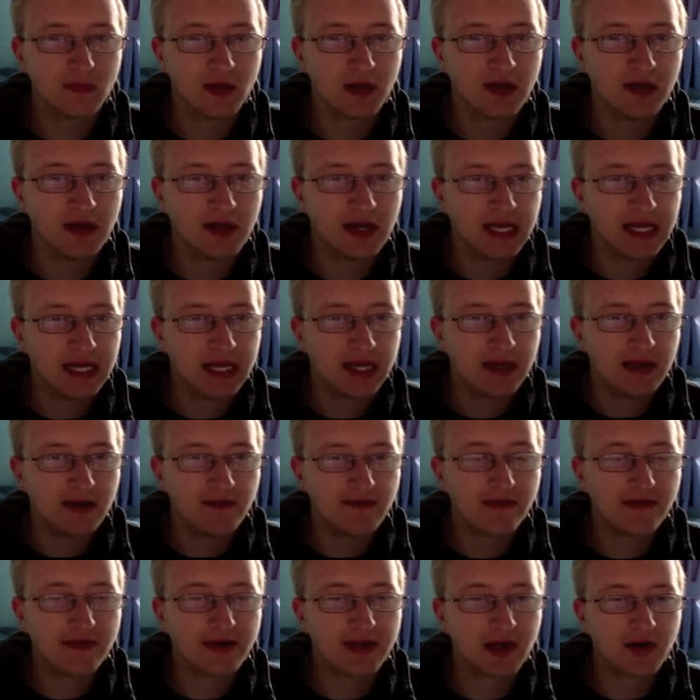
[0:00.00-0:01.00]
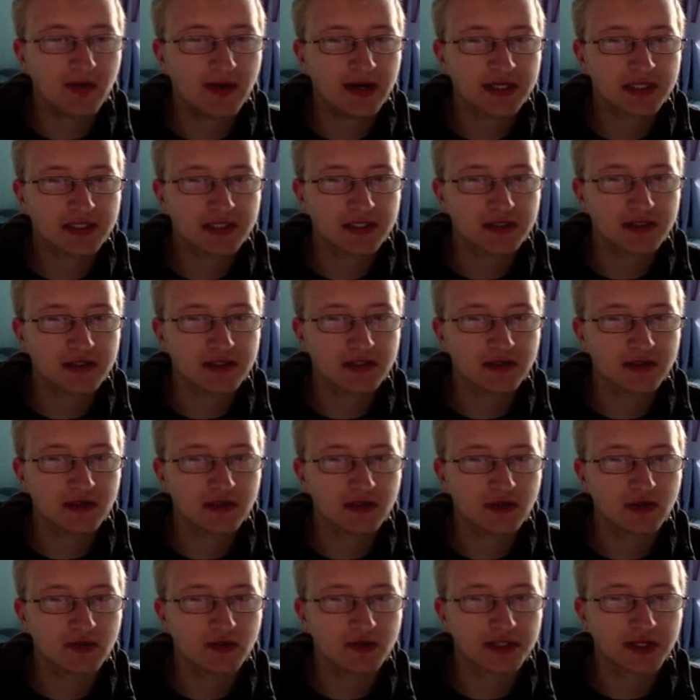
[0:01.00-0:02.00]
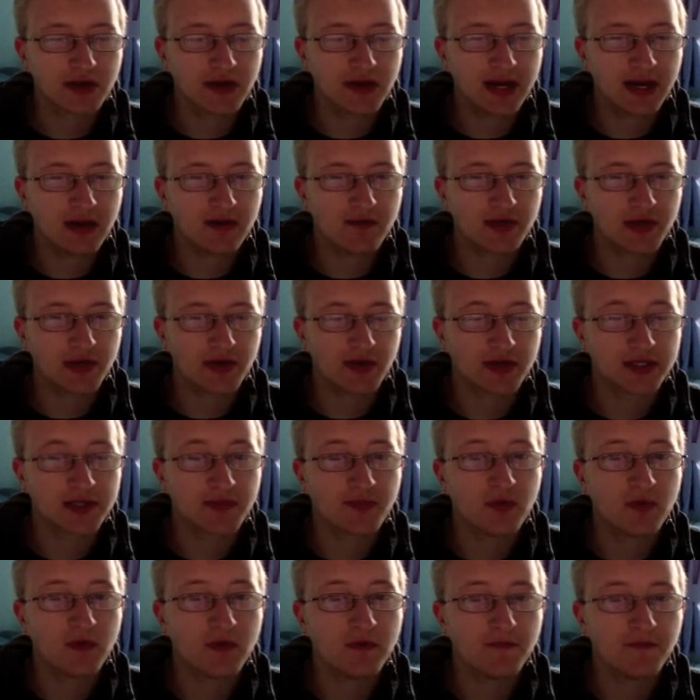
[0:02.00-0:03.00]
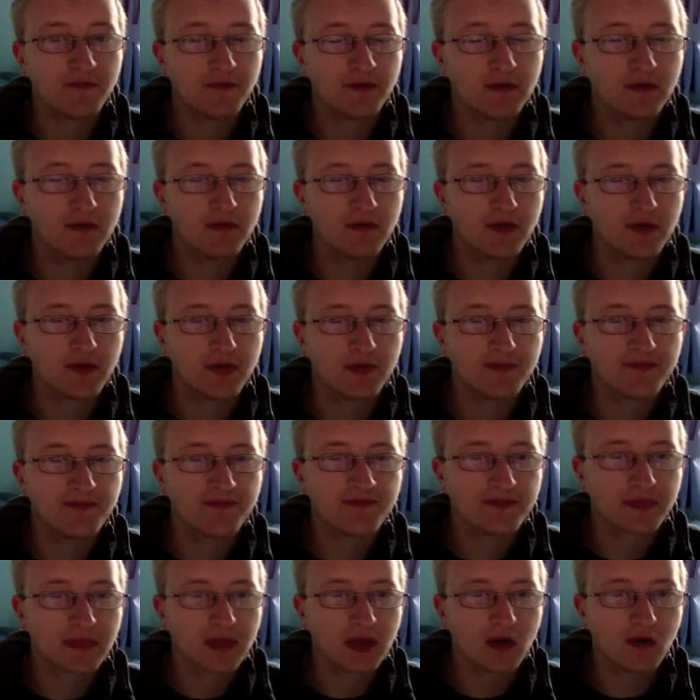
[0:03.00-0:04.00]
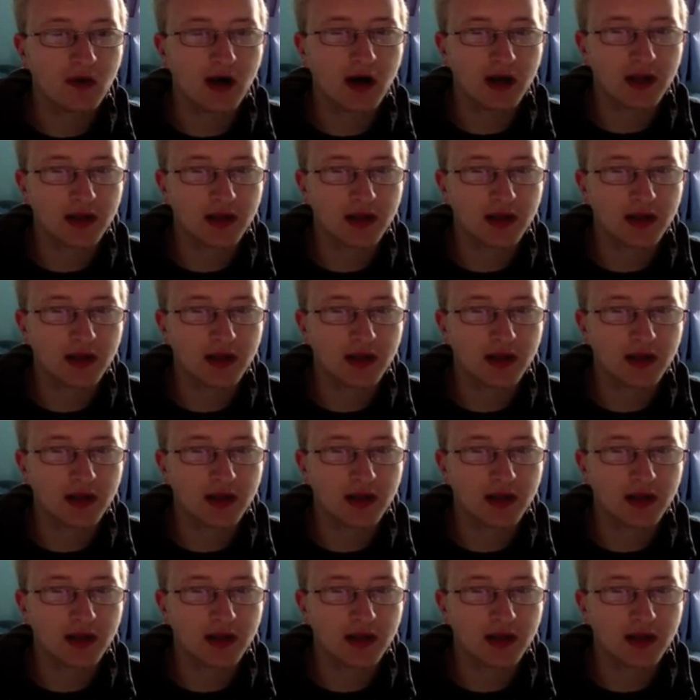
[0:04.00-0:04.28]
If you have any questions, you can also head over to our support forum where